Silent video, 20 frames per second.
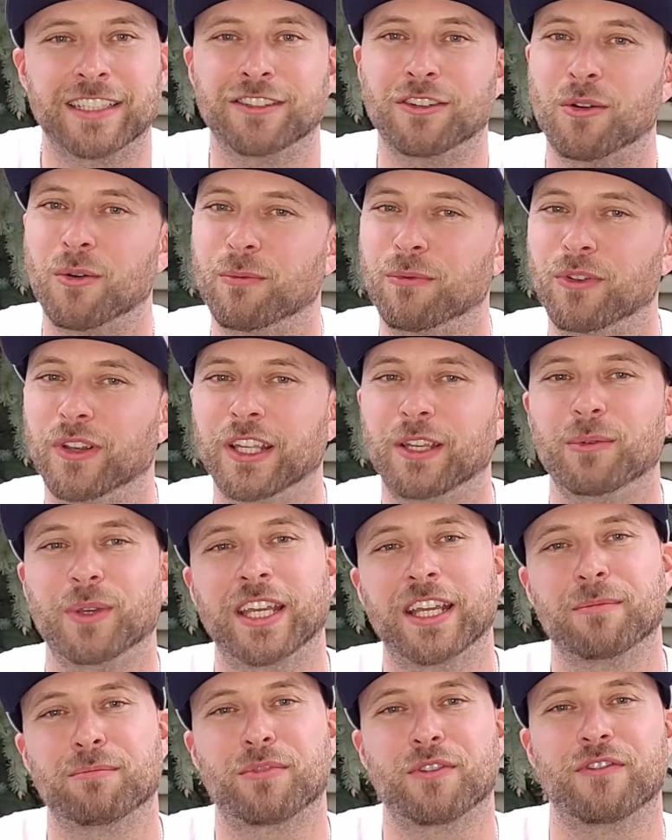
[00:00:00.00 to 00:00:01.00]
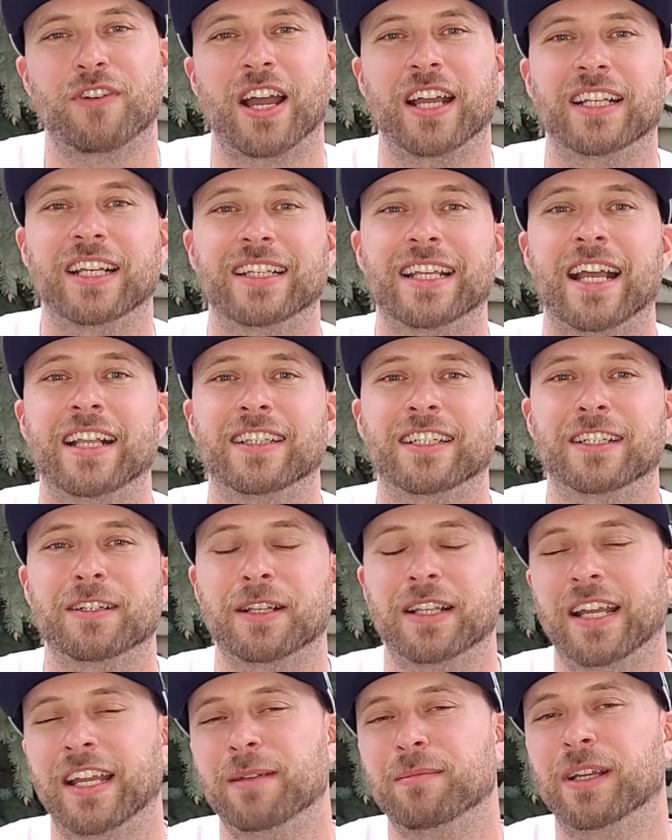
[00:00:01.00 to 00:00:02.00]
and hopefully we can provide that
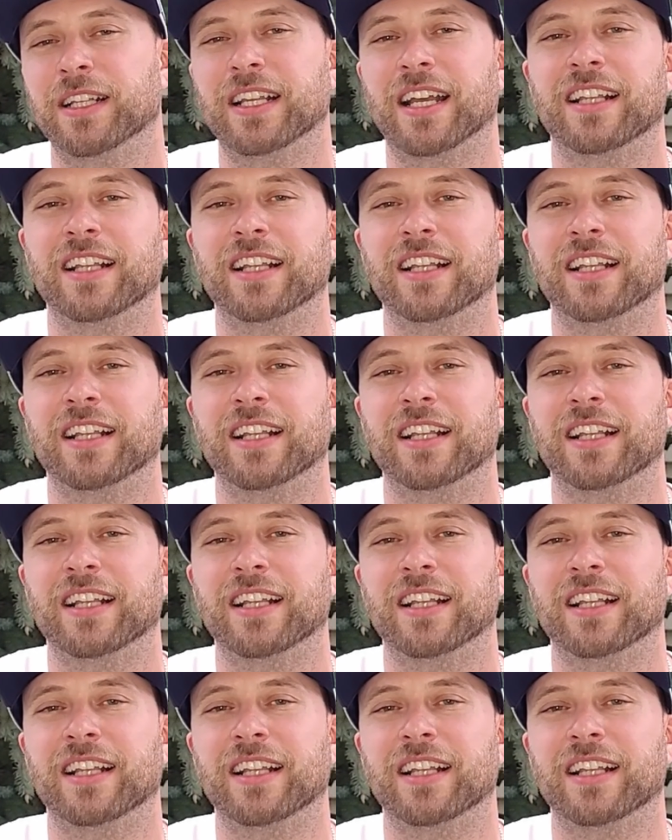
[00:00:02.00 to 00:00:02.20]
entertainment